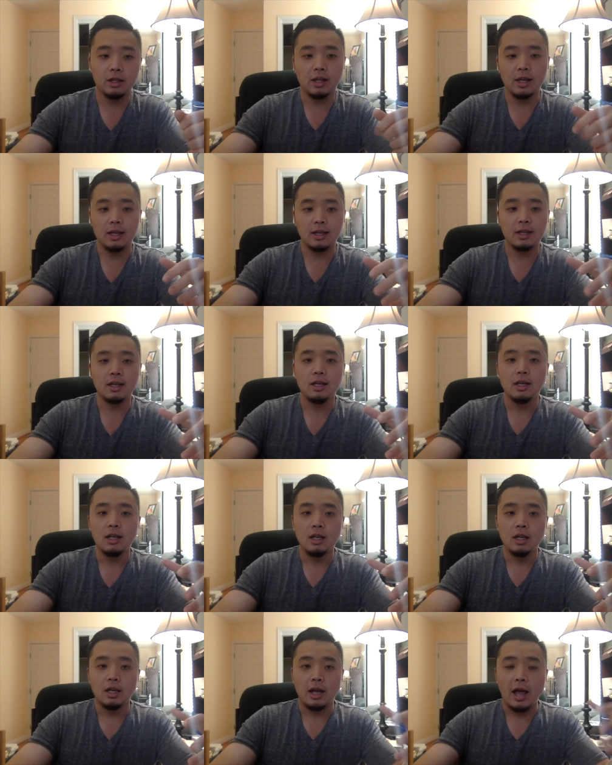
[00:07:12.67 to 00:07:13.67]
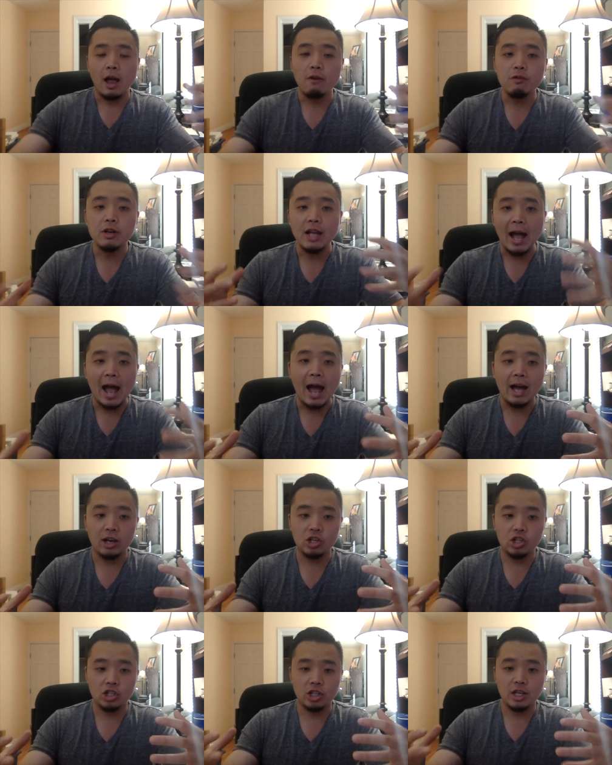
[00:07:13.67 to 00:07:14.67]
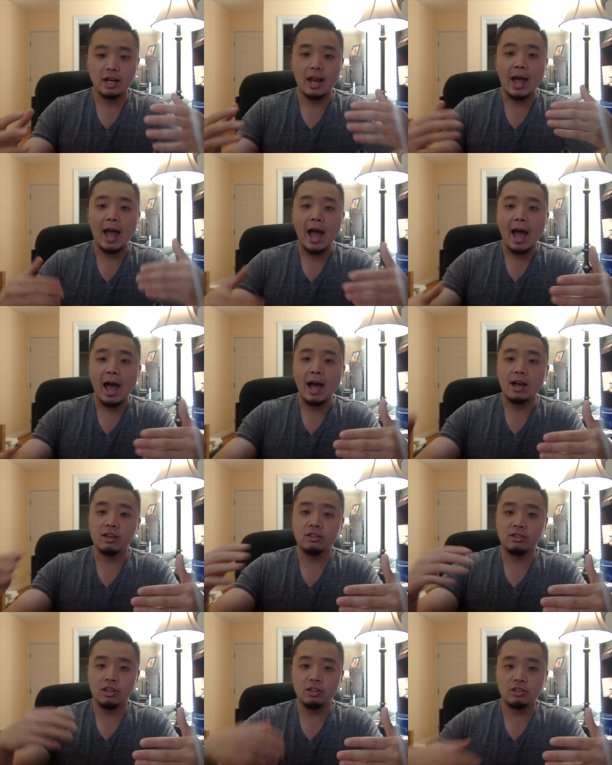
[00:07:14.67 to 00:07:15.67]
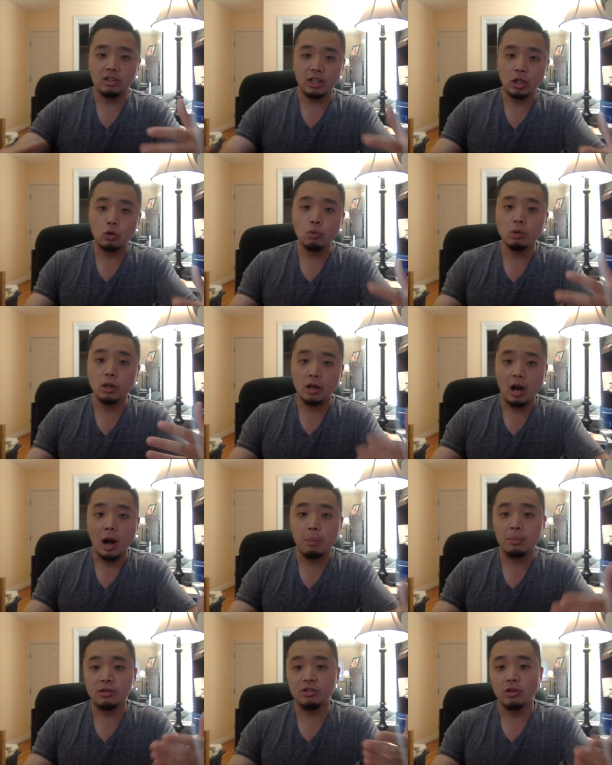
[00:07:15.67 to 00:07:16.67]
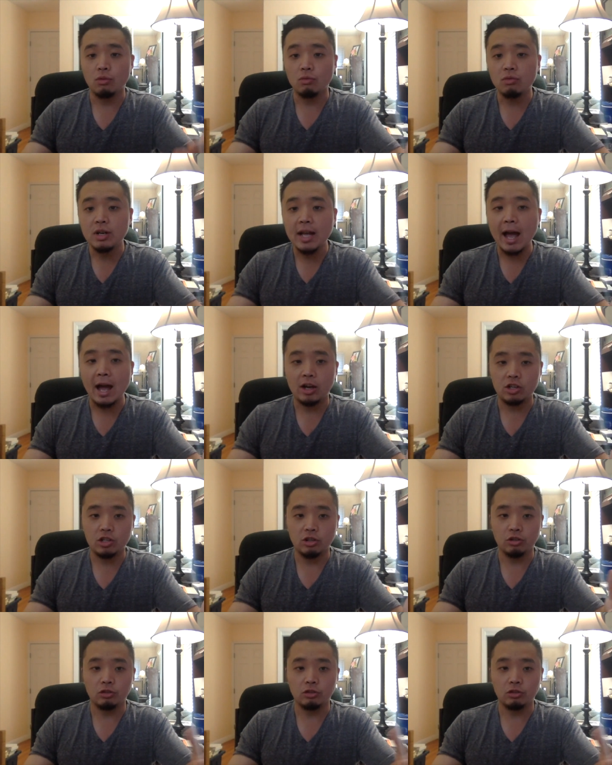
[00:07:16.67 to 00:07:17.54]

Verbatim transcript: Like every action has its equal and opposite reaction.